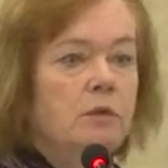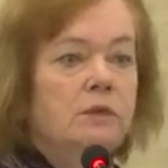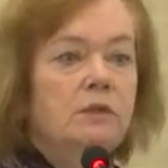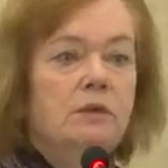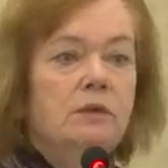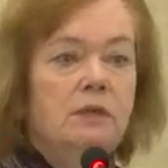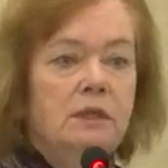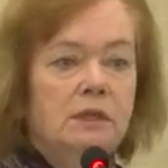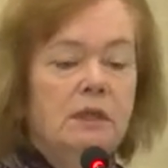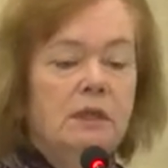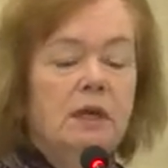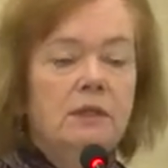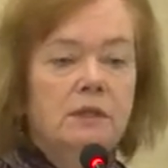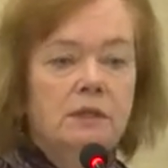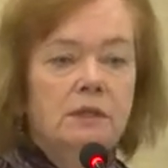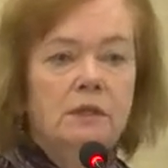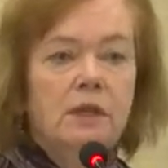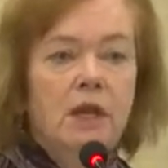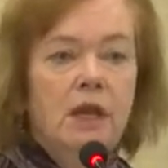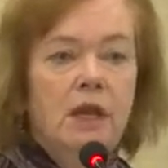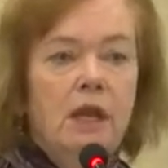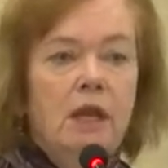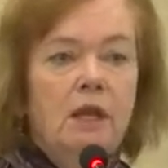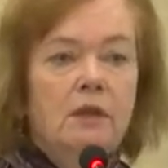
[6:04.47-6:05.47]
So it does.
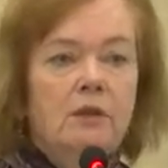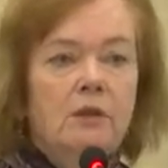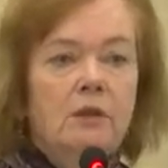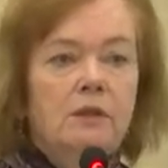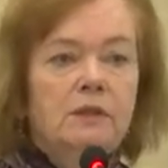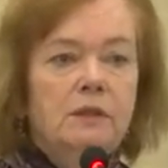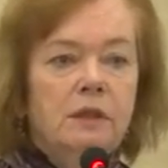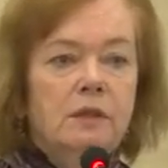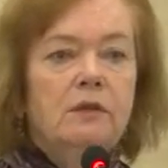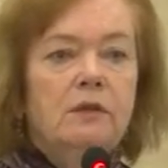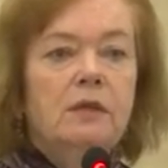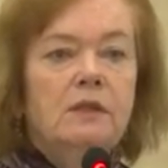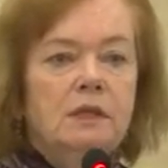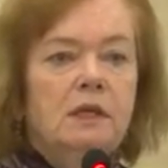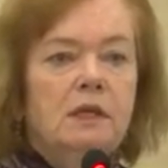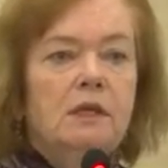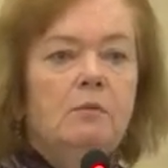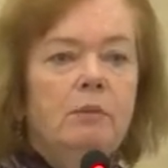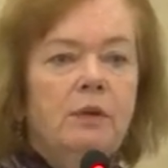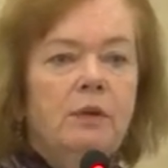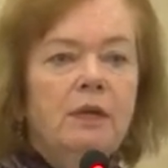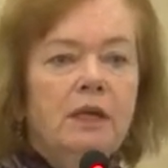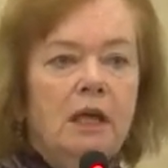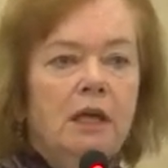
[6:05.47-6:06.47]
There's an
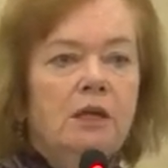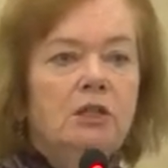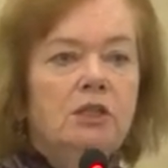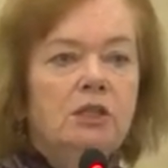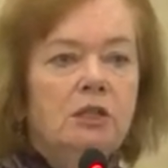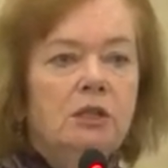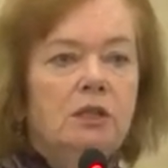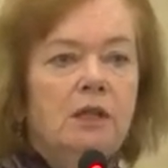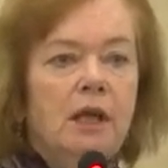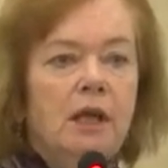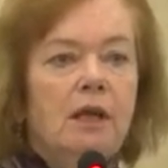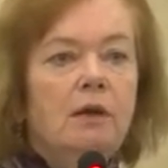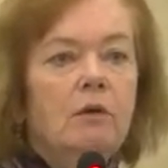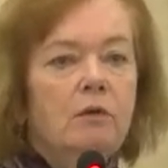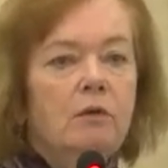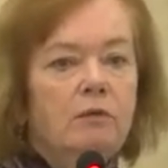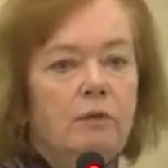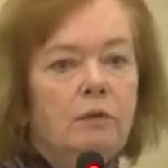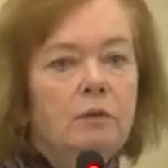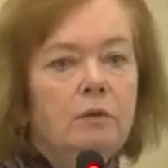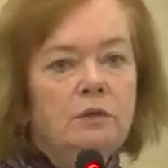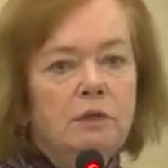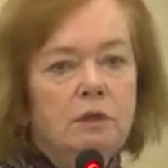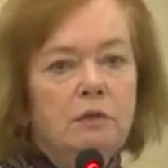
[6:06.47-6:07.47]
implication there
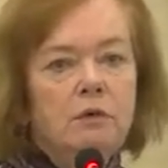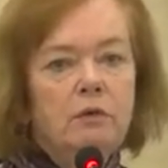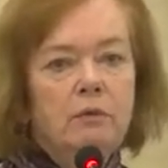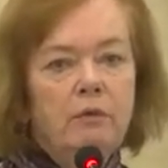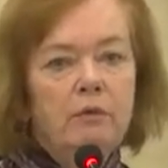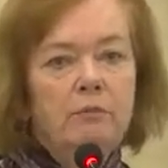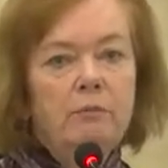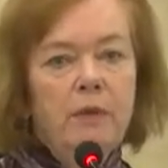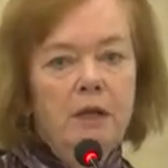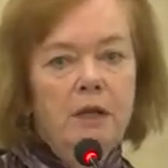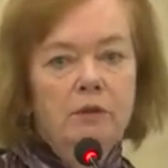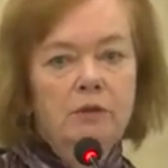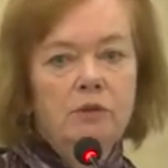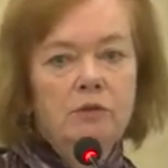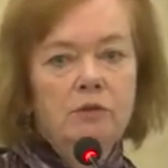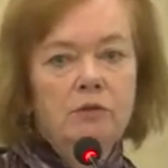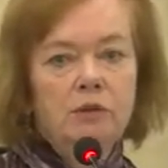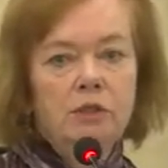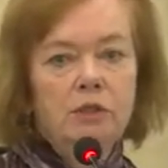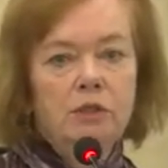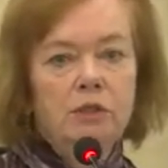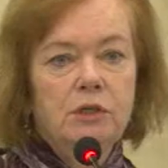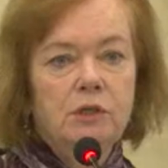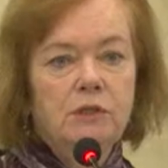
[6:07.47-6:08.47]
of
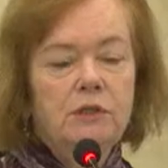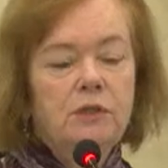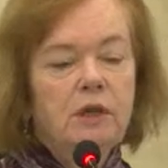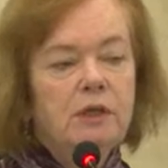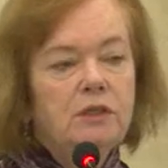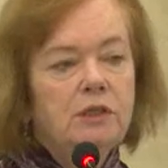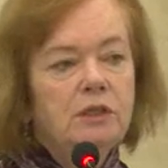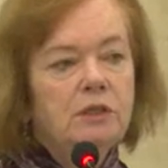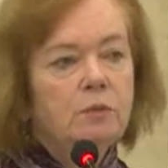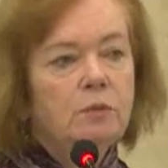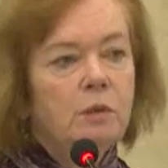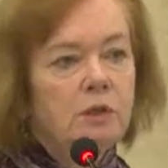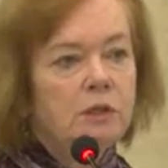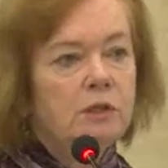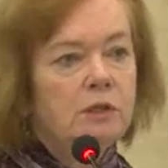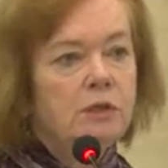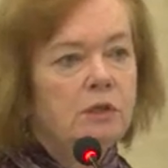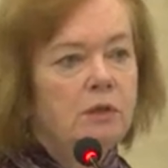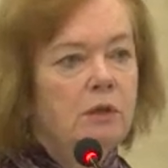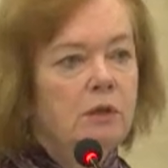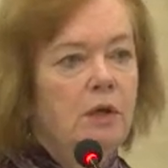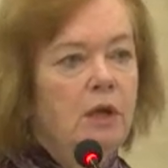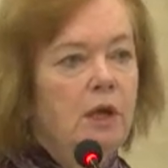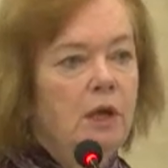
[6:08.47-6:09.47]
malnutrition. So I just want
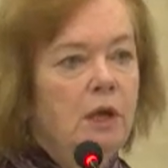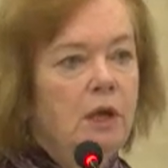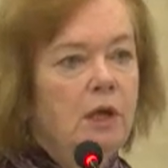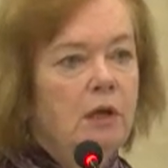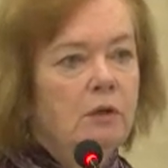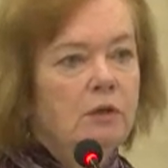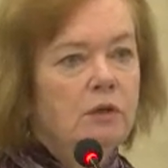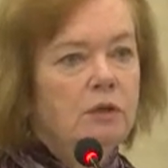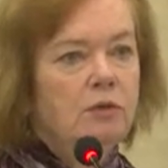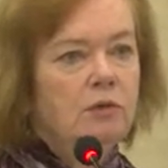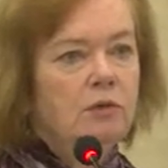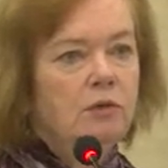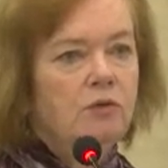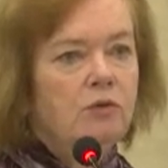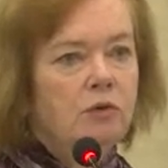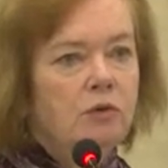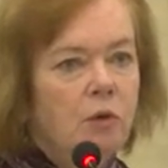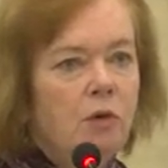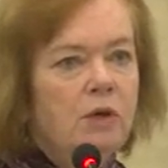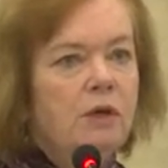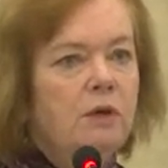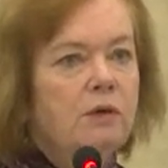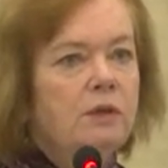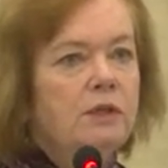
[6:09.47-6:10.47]
to
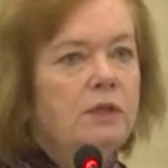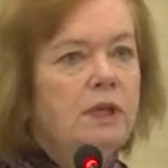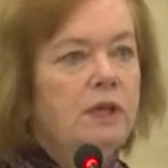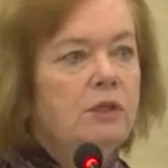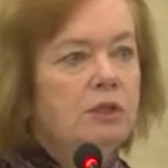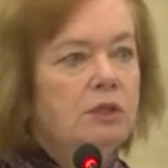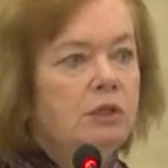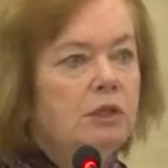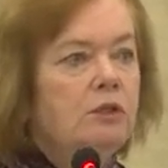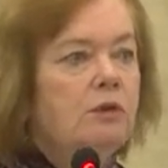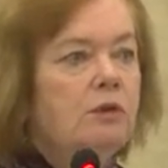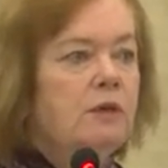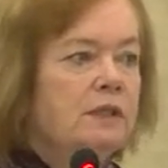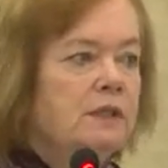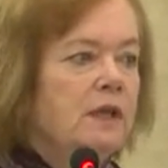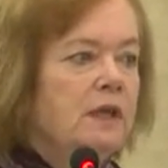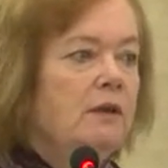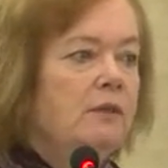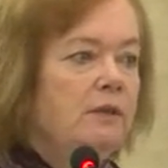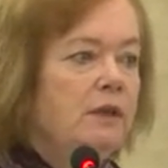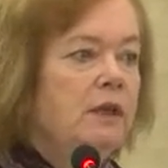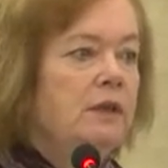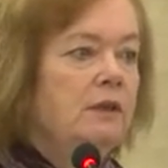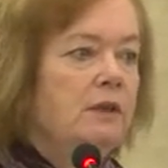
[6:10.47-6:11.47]
draw your attention to it because
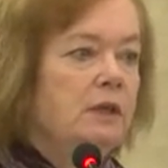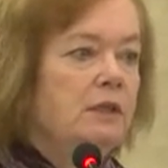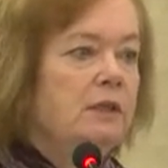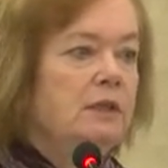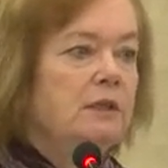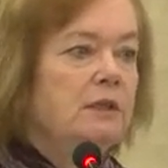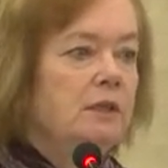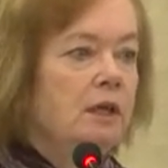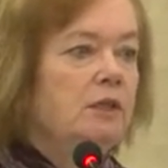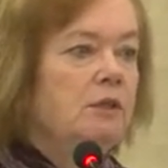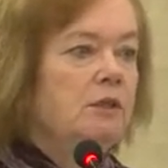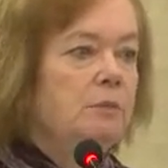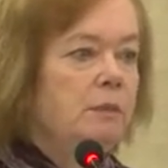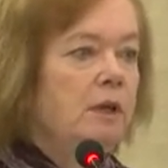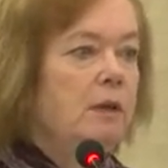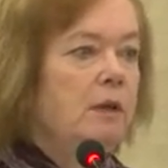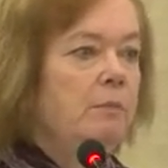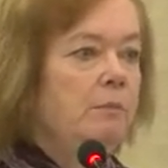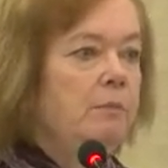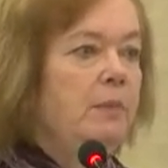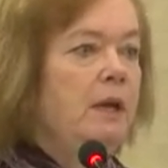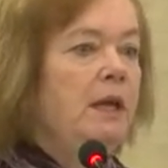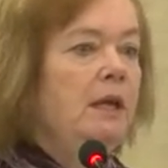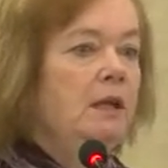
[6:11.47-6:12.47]
I think this is going to be a
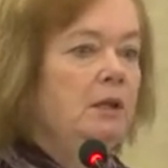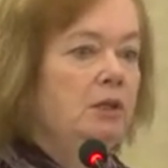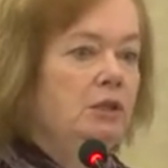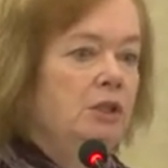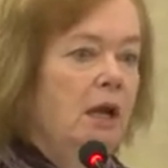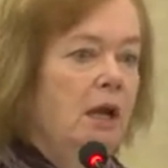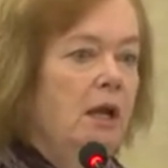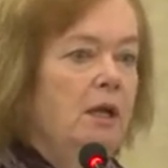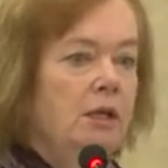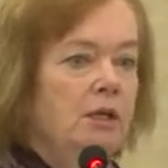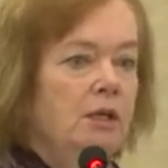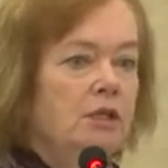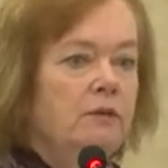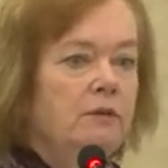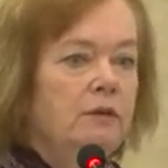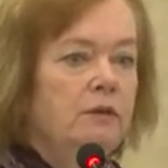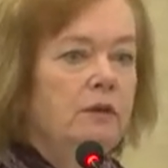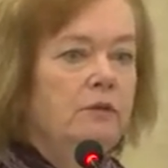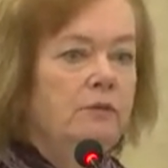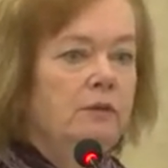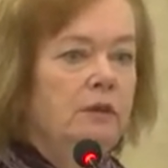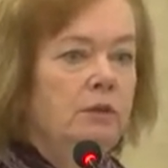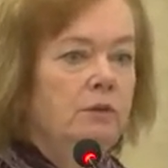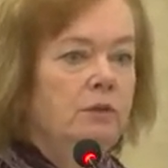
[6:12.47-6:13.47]
big challenge for
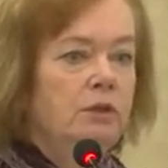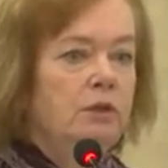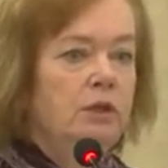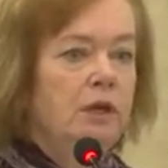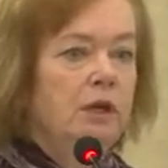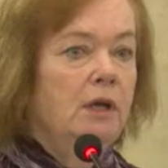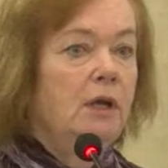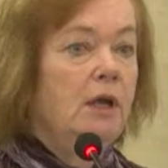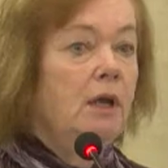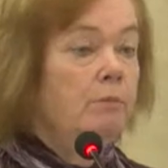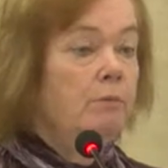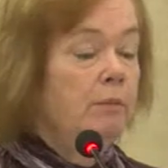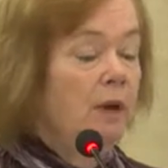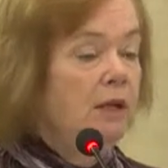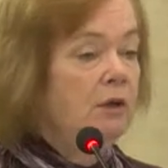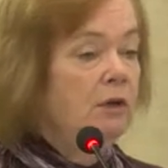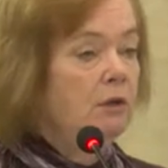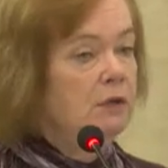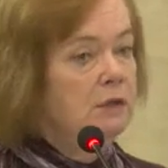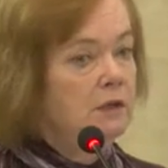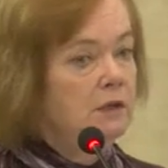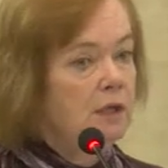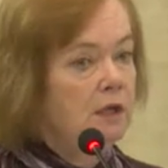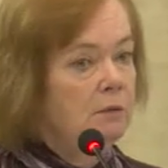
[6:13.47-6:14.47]
the future. It may
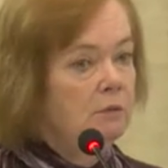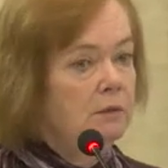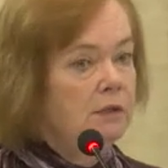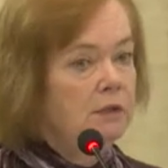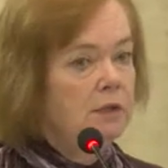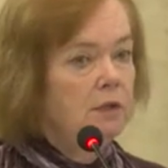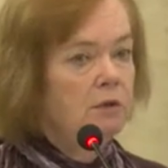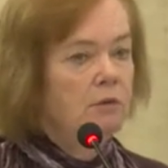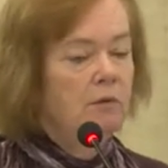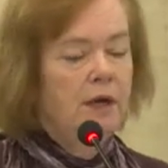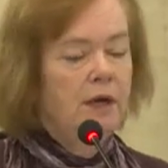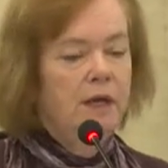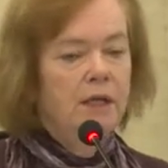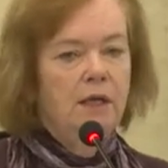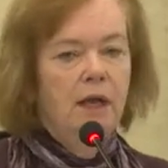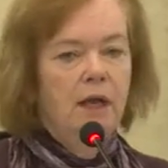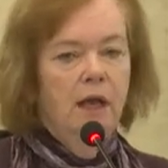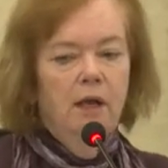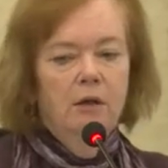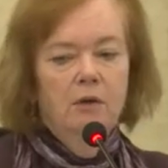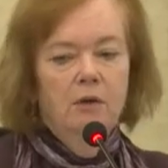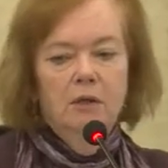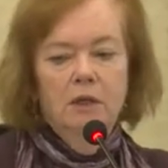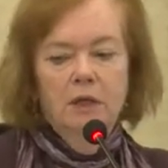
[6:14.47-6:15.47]
not seem so right
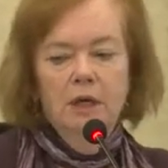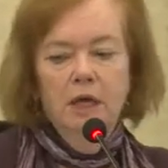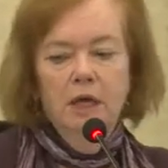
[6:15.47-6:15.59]
now.